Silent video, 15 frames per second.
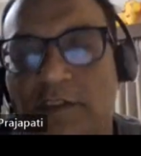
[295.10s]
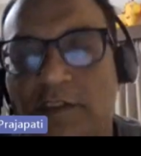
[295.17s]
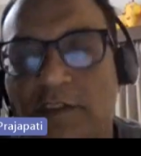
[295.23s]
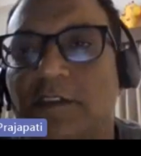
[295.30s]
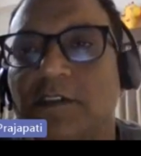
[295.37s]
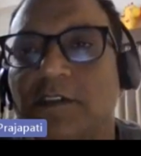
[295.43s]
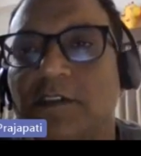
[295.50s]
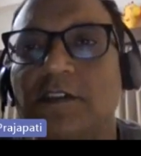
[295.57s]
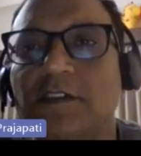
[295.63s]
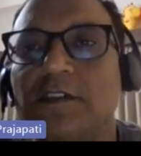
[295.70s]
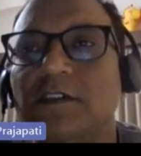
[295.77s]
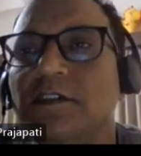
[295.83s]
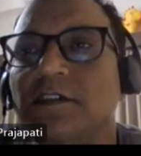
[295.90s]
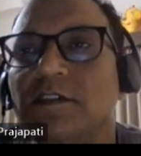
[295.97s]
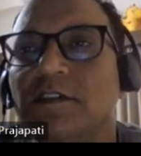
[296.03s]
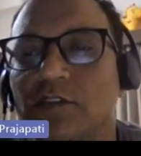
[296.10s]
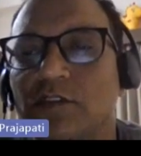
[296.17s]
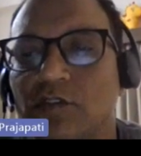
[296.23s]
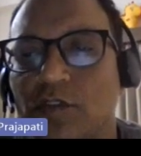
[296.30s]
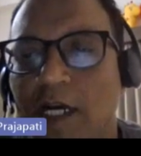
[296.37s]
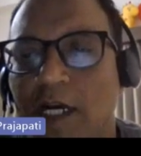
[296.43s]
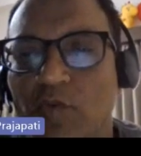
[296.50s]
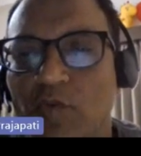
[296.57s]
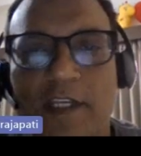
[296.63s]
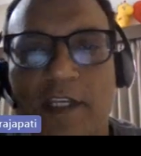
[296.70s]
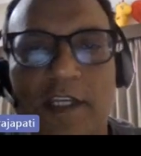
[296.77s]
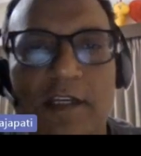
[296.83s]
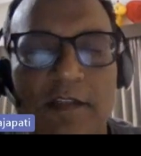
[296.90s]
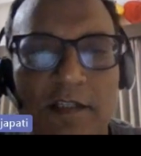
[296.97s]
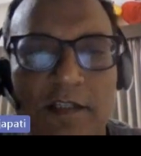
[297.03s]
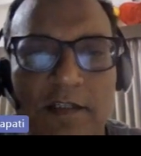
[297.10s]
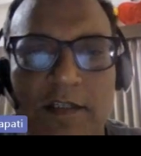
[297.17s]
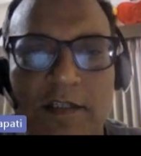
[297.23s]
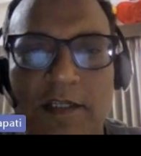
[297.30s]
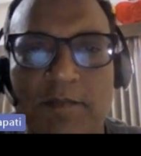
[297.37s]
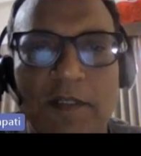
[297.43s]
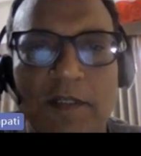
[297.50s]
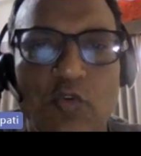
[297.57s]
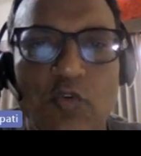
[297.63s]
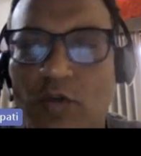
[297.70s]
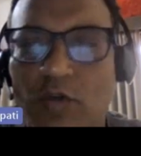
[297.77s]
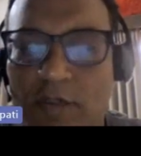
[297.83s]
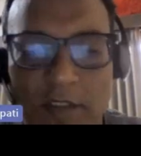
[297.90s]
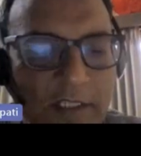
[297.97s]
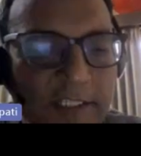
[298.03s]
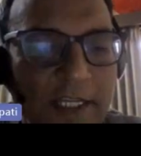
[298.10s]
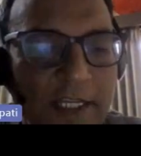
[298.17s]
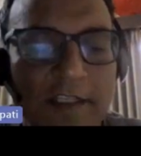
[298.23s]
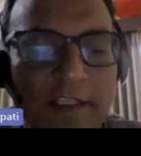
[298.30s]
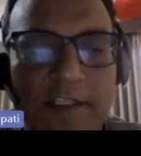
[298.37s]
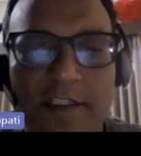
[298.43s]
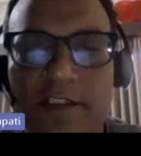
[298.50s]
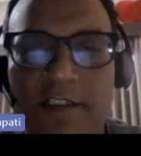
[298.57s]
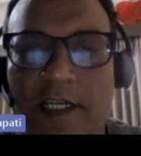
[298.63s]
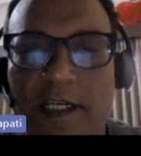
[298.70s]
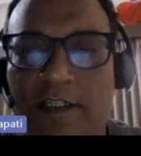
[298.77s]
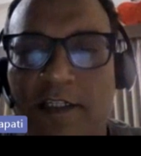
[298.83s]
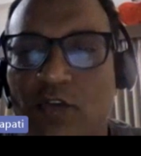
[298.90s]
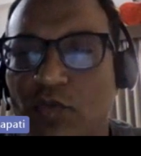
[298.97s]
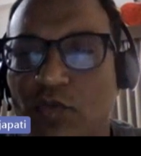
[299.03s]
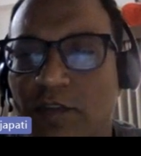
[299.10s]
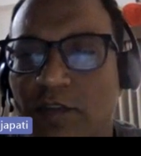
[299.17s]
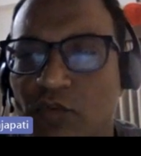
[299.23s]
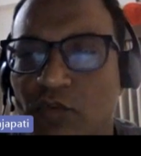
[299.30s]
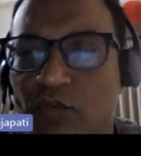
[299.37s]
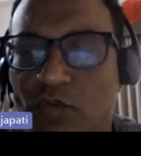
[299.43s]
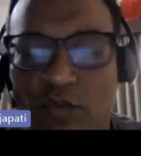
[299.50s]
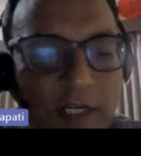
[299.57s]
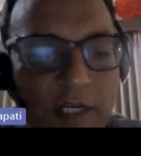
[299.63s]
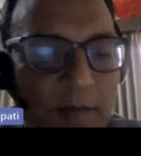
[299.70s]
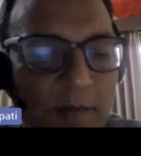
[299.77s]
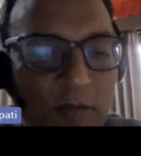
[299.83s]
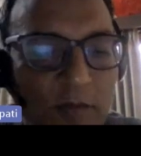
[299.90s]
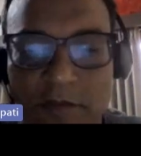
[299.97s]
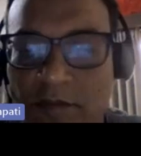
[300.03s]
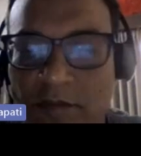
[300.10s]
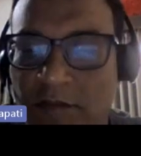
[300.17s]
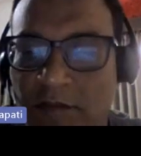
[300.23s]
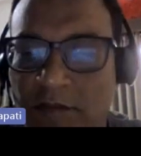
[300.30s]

Yeah. So how I can go resize this? I need to show the demo.